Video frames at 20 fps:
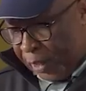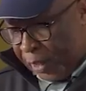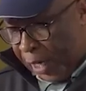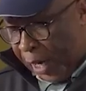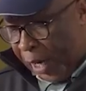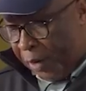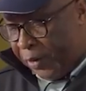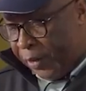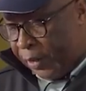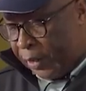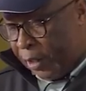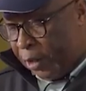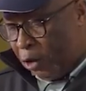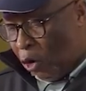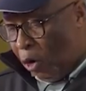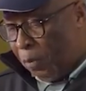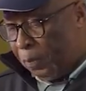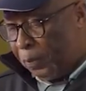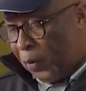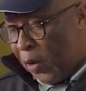currently
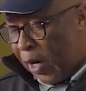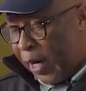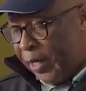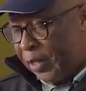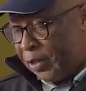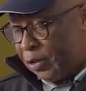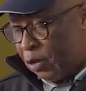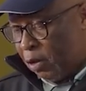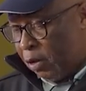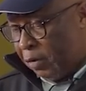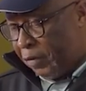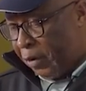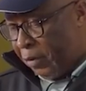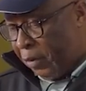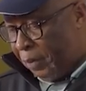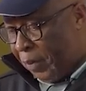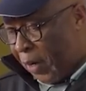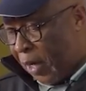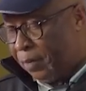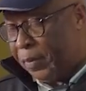comprised of the
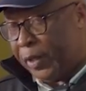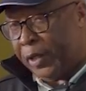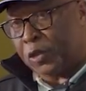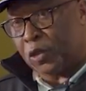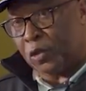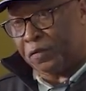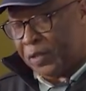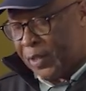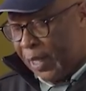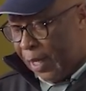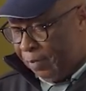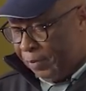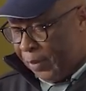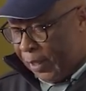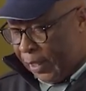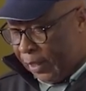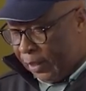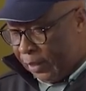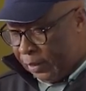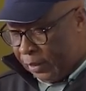republics of
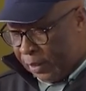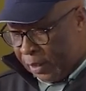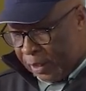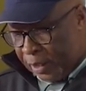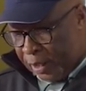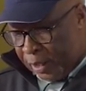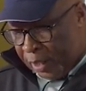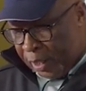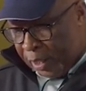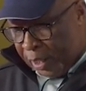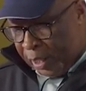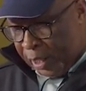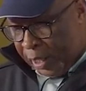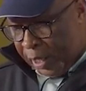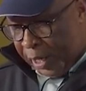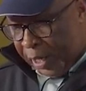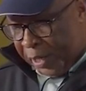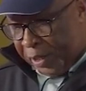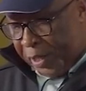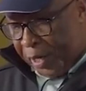Zambia,
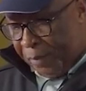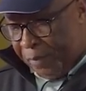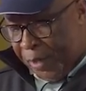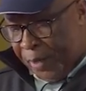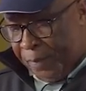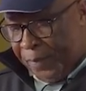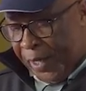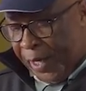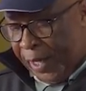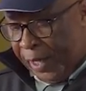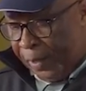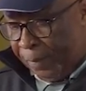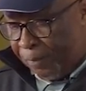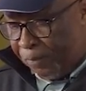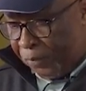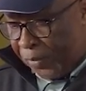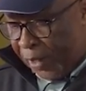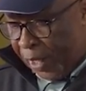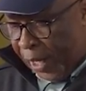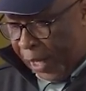and
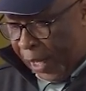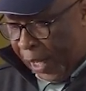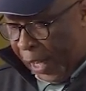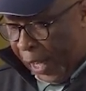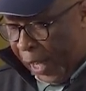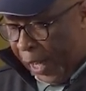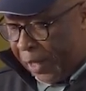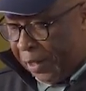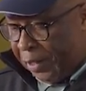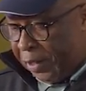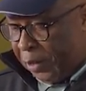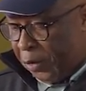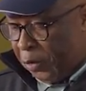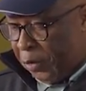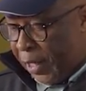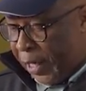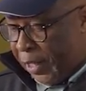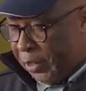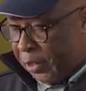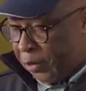Namibia and the
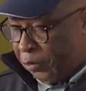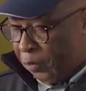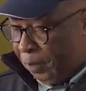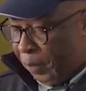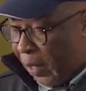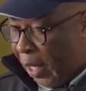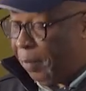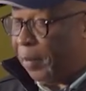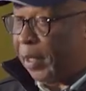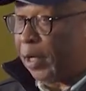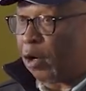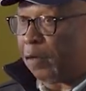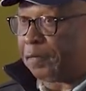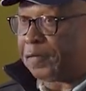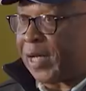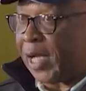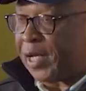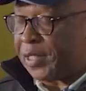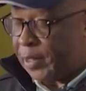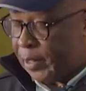United Republic
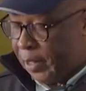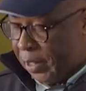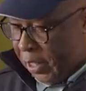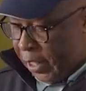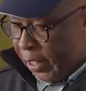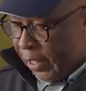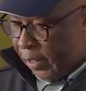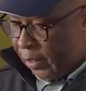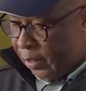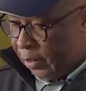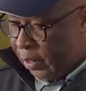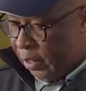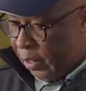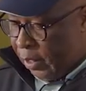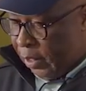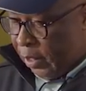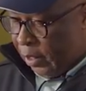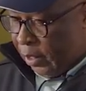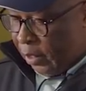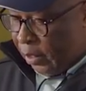of Tanzania
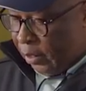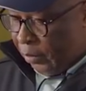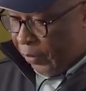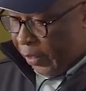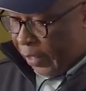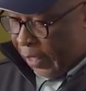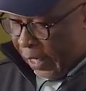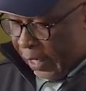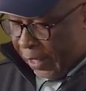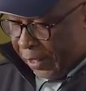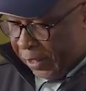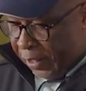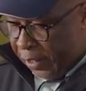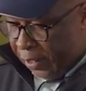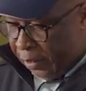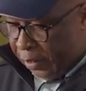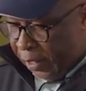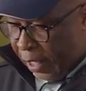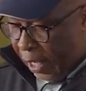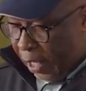
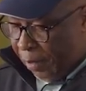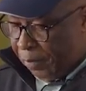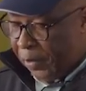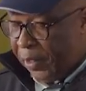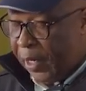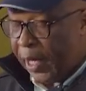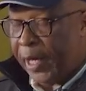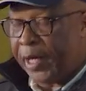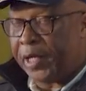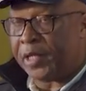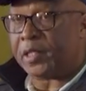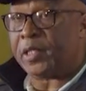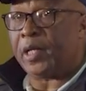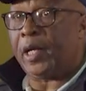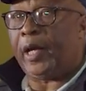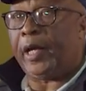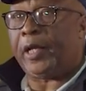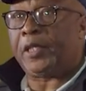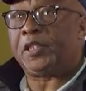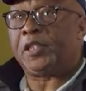regarding the harmonized
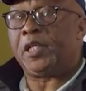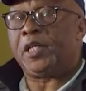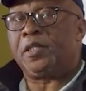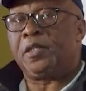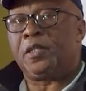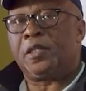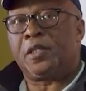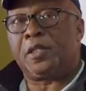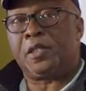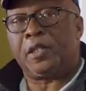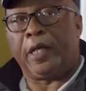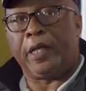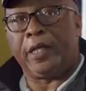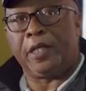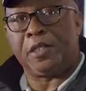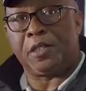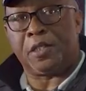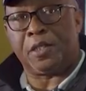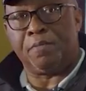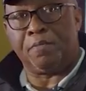elections
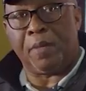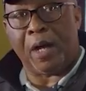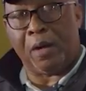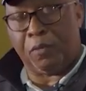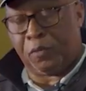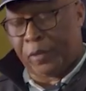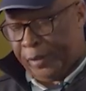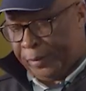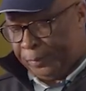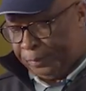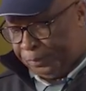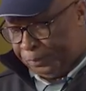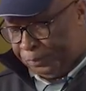in Zimbabwe.